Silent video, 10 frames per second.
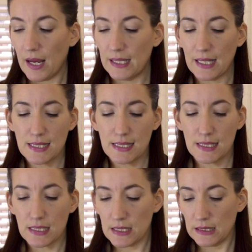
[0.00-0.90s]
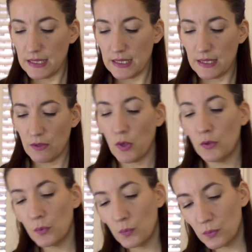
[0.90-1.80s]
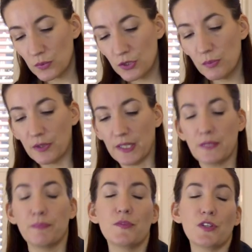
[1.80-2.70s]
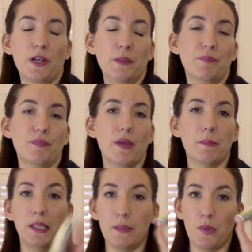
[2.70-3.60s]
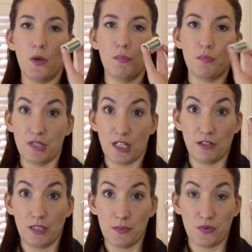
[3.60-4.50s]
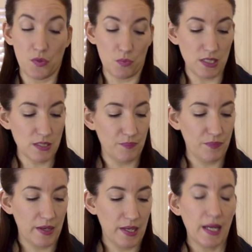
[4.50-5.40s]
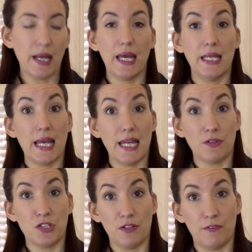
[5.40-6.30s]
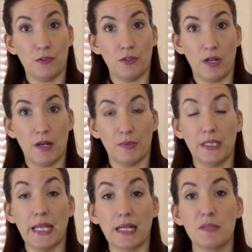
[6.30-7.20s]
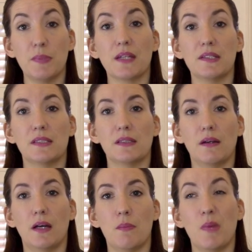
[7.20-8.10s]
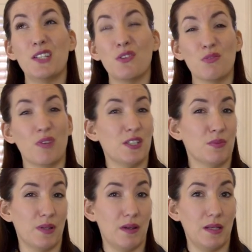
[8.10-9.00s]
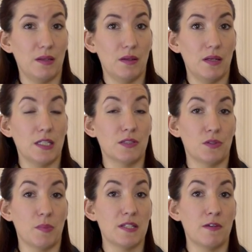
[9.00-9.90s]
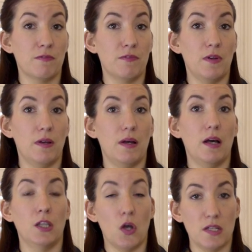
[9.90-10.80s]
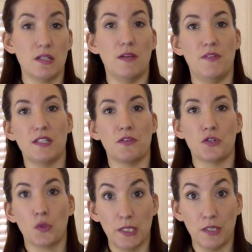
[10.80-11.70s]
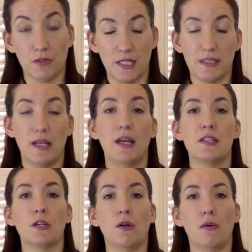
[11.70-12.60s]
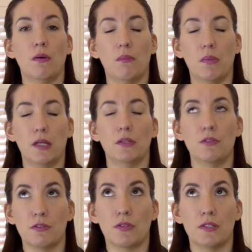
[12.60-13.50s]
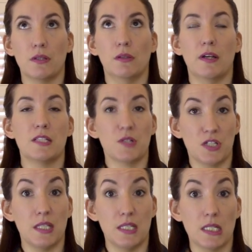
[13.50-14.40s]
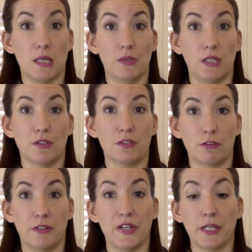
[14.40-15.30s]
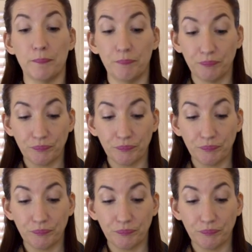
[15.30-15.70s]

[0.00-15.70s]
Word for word: And lastly, oh well, no, two more things, sorry. My lip balm, protect your lips from the wind, and a handkerchief or um, Kleenex, because um, my nose runs when I exert myself a lot if it's under twenty degrees, so my nose runs a lot, especially at this time of year, it's horrific.